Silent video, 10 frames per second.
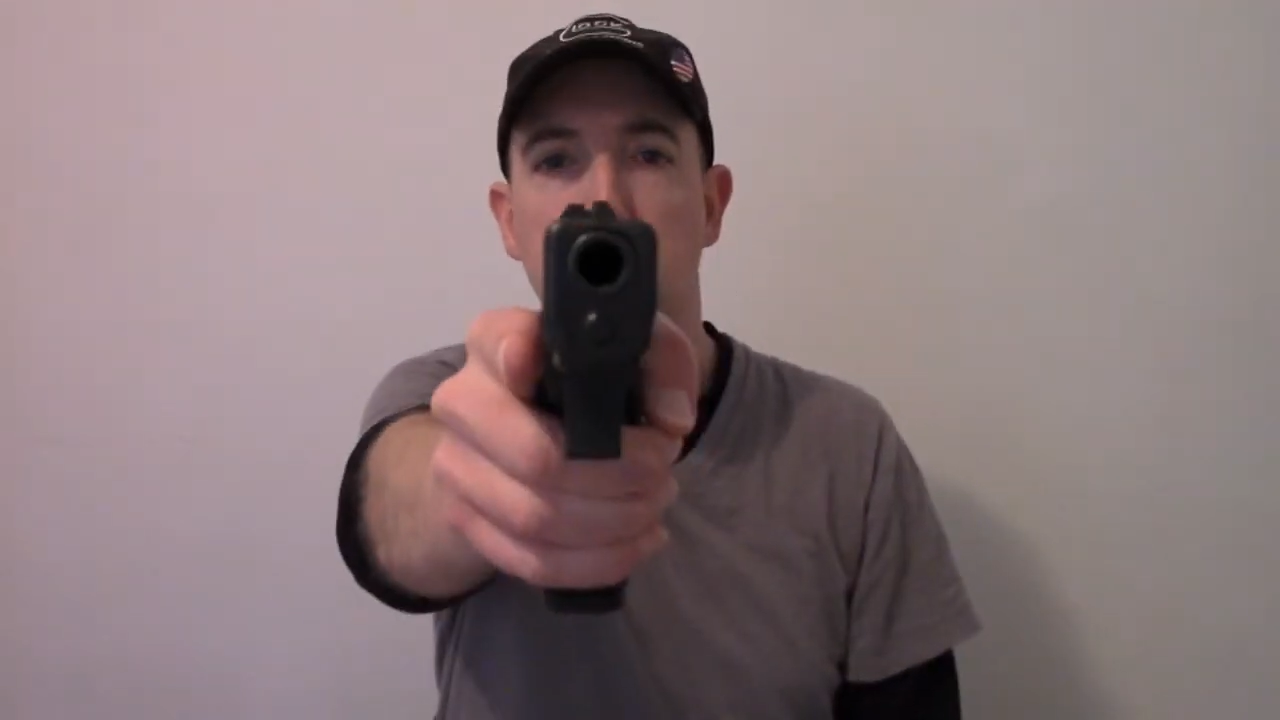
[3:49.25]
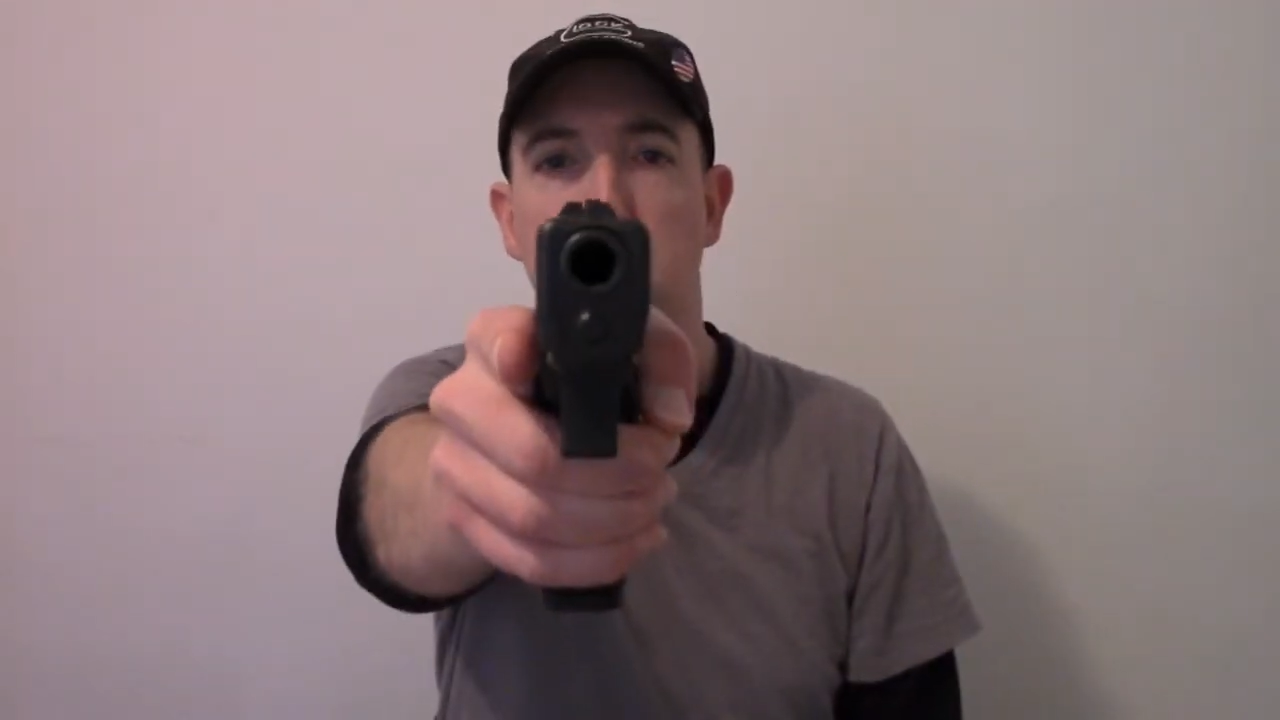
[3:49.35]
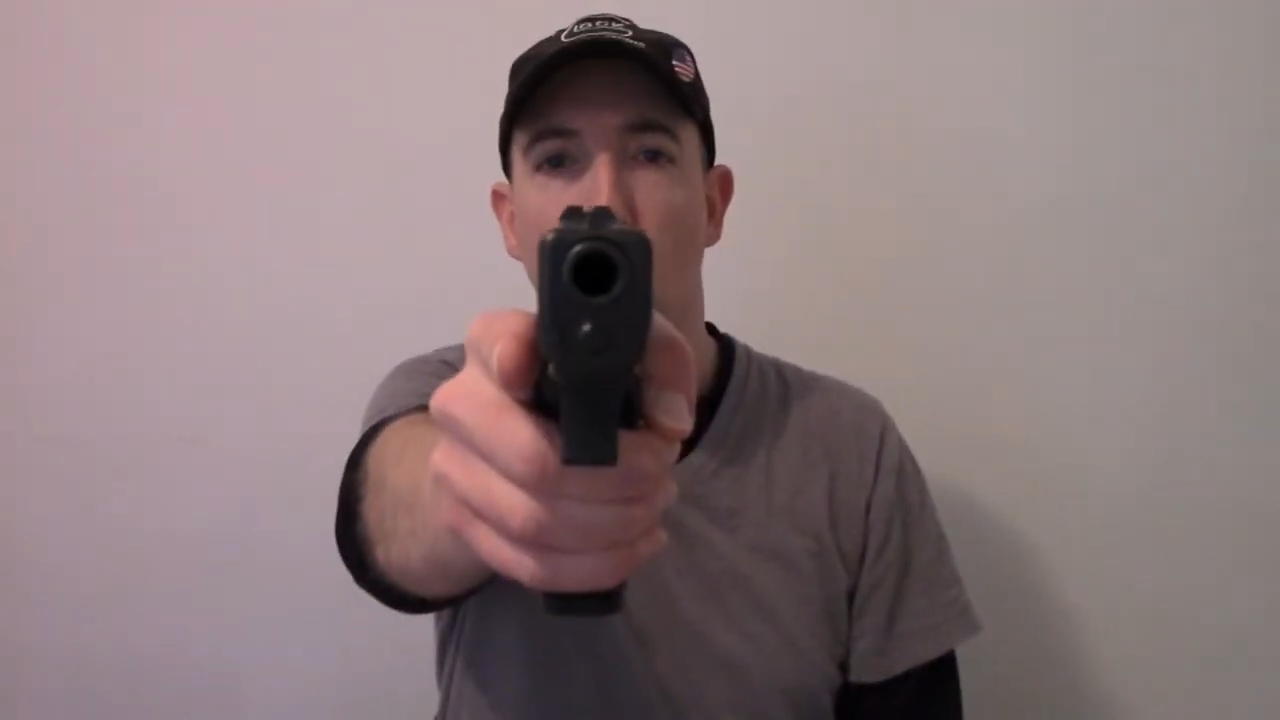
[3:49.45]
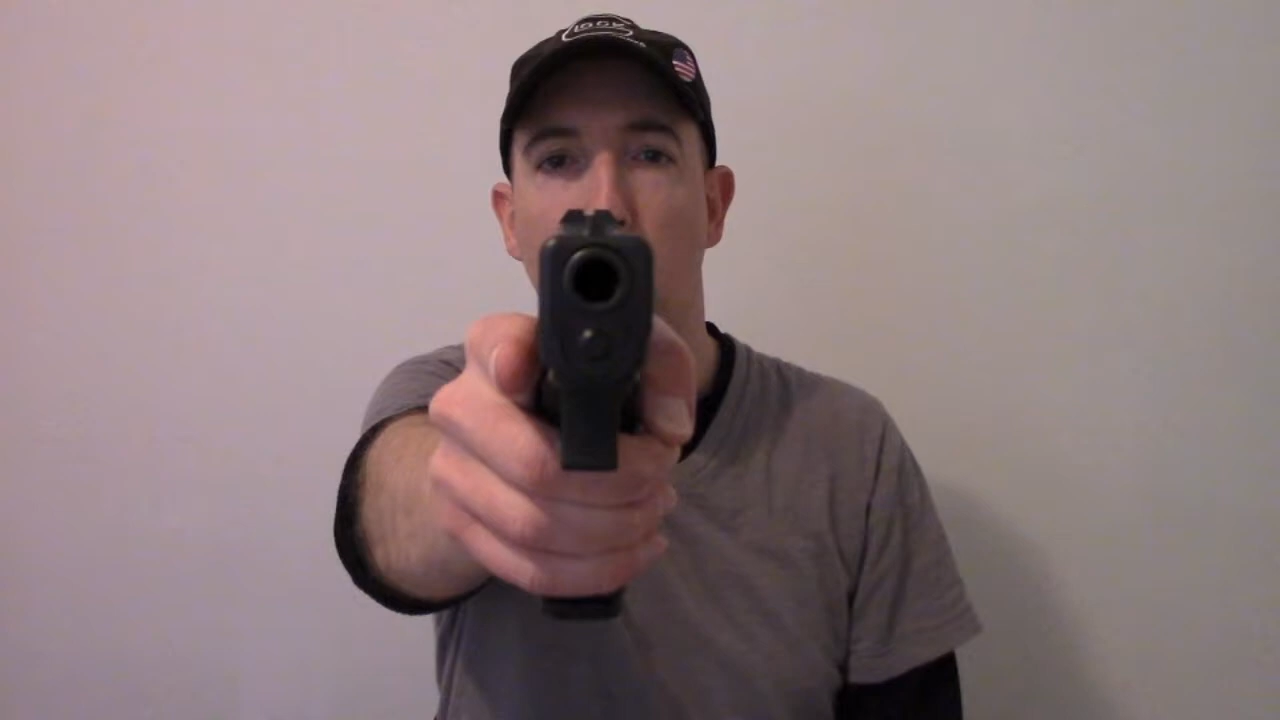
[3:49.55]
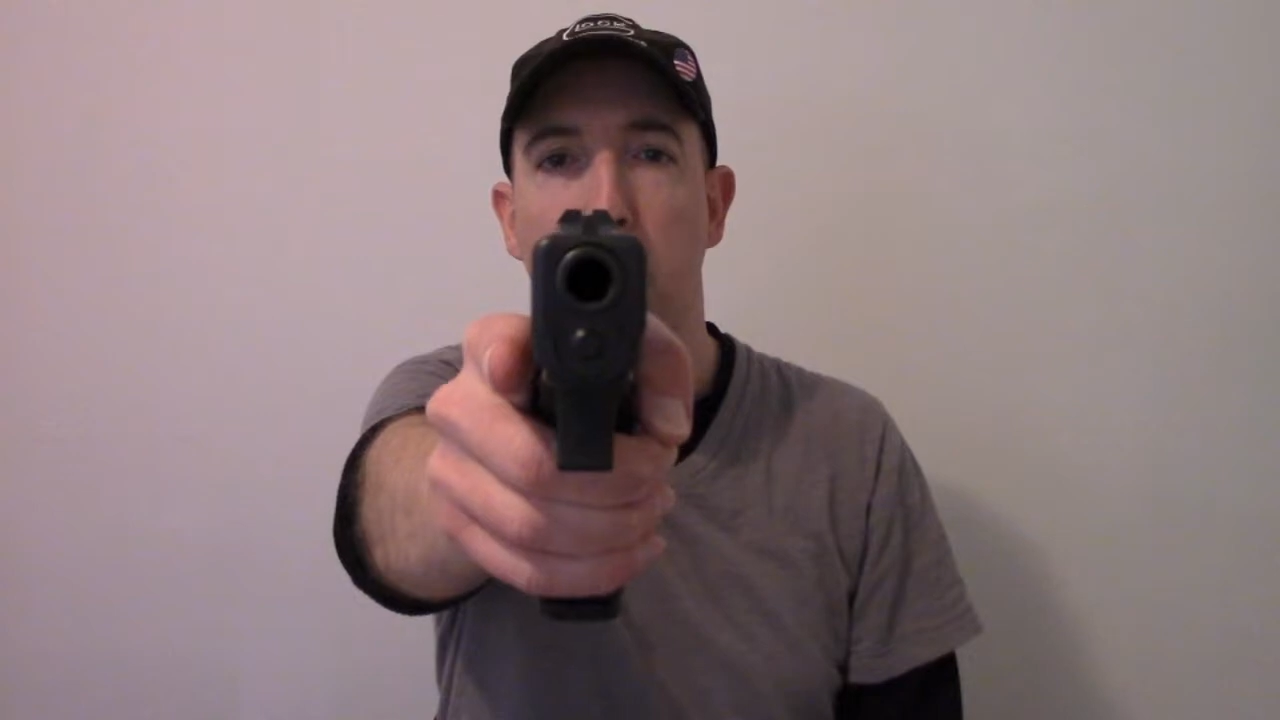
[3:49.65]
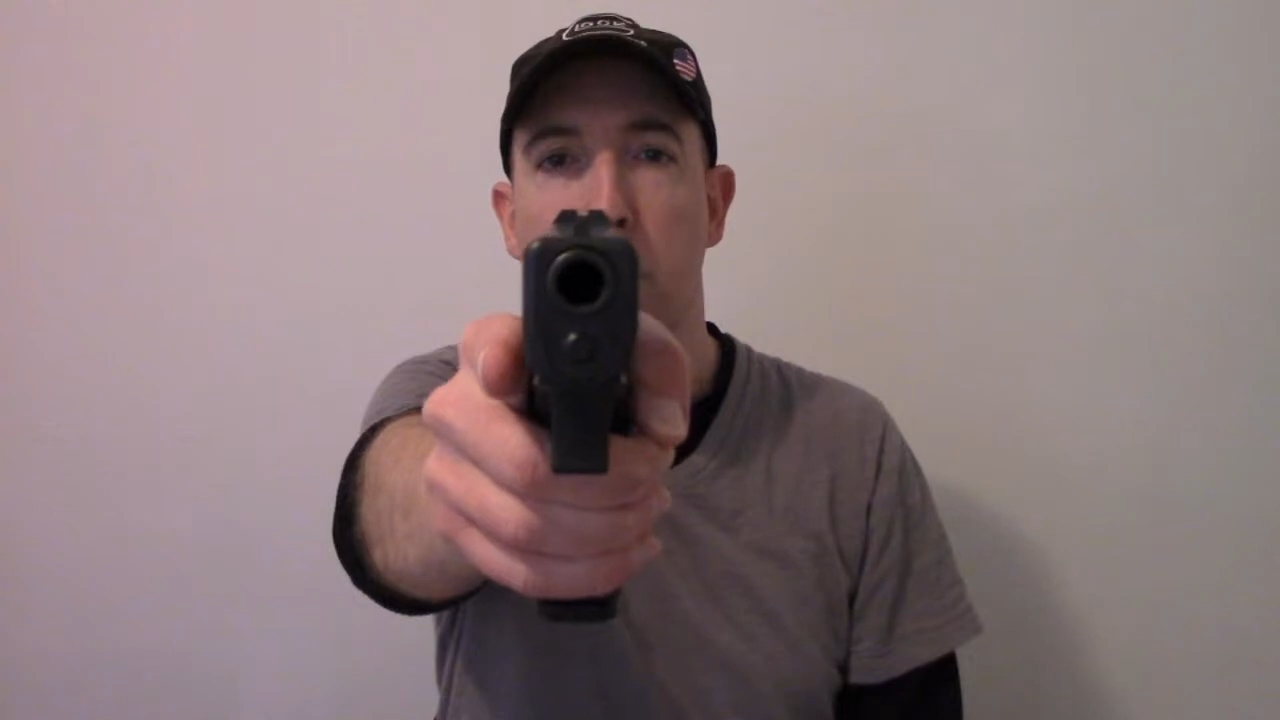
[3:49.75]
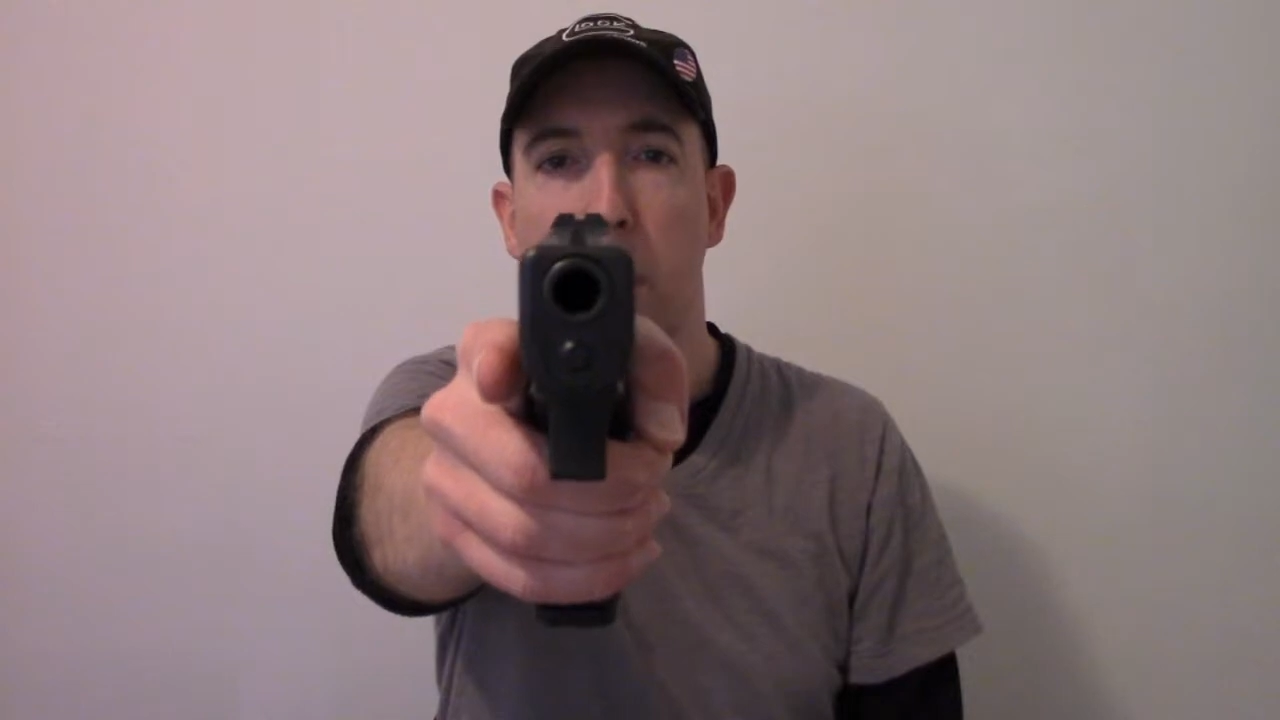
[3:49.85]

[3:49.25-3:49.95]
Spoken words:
point a